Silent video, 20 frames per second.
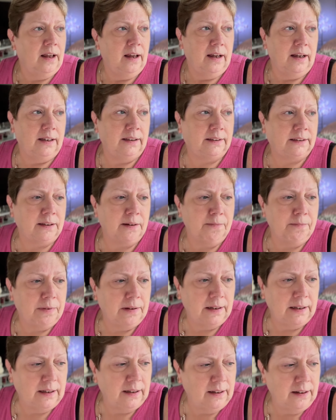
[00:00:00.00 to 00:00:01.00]
It's
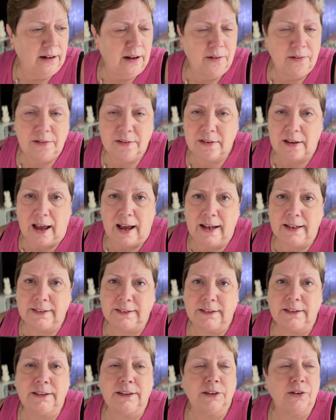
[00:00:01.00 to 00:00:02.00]
complete, you know, it's as
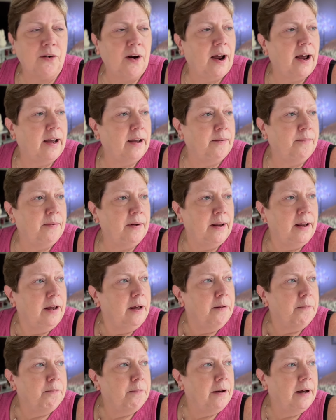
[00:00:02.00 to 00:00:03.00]
described.
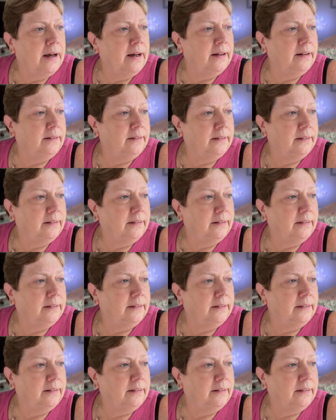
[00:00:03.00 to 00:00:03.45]
But,